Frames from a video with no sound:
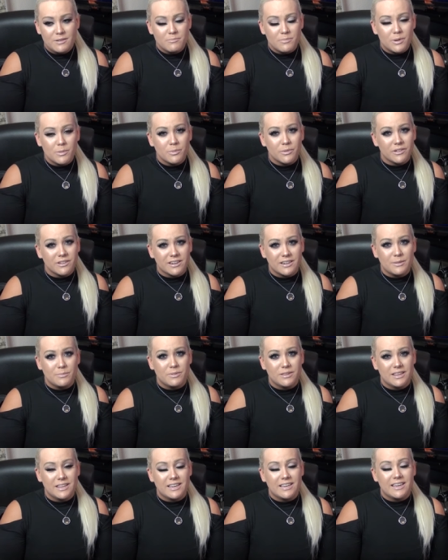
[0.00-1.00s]
people are gonna
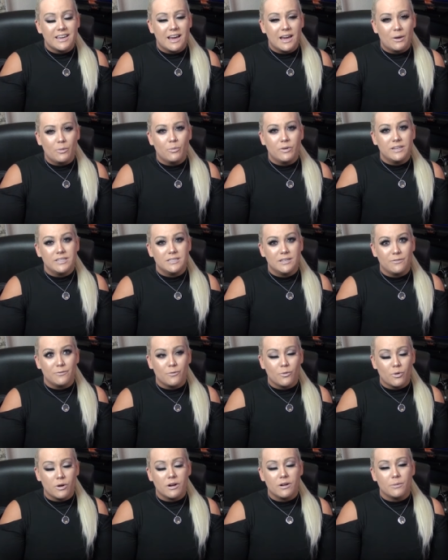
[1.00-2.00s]
be like yeah I wasted
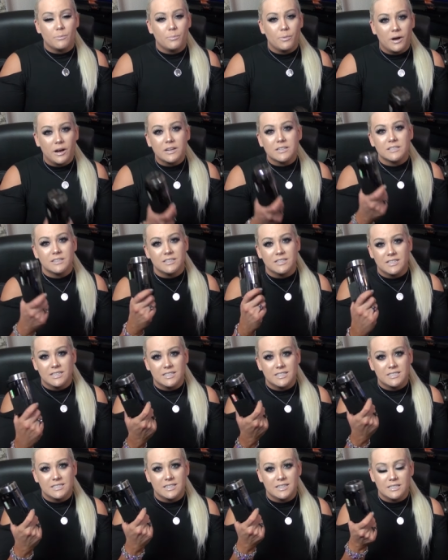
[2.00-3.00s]
400 bucks on
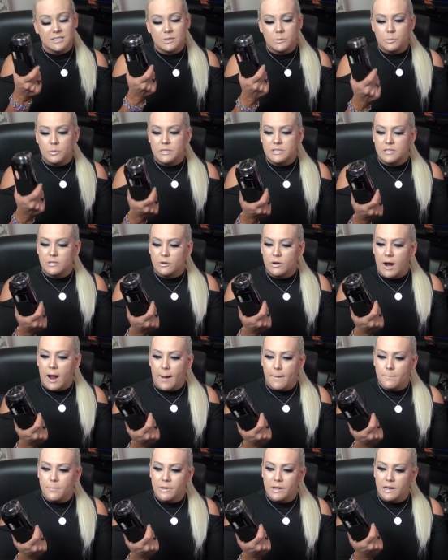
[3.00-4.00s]
this and it's a piece of
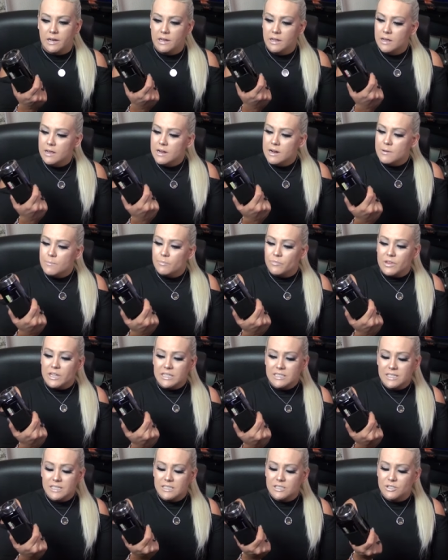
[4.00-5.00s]
crap but
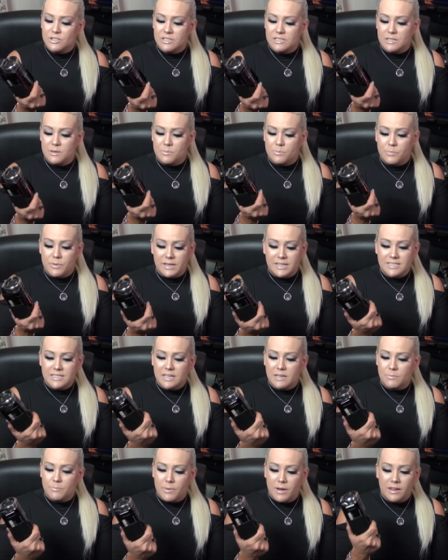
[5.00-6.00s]
this is just a
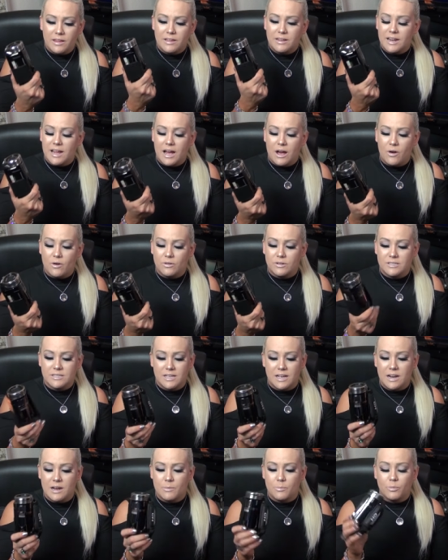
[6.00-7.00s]
basic Bell & Howell
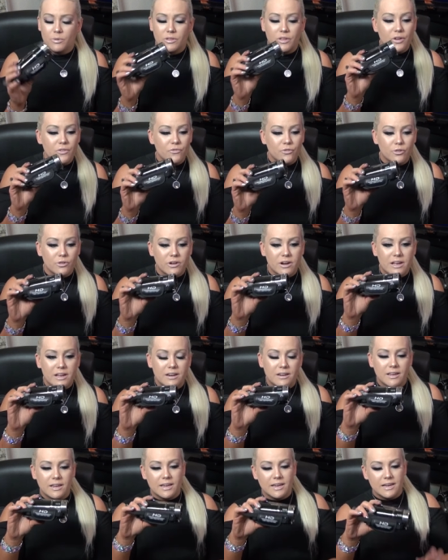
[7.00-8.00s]
setup with
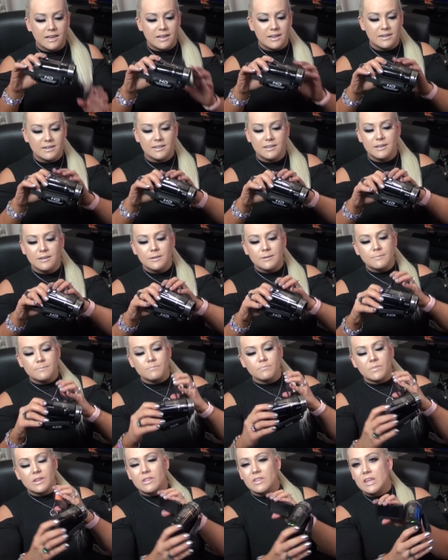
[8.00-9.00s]
infrared and
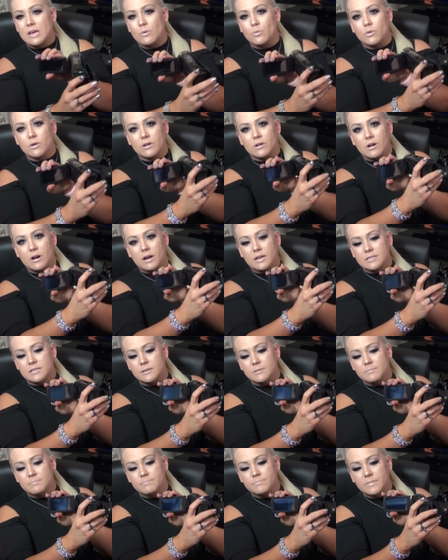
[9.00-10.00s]
they work
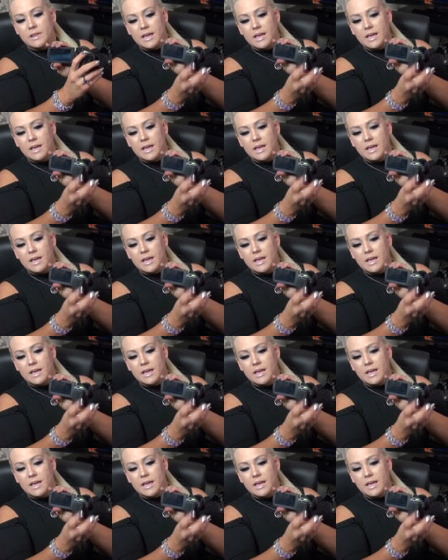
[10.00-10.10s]
awesome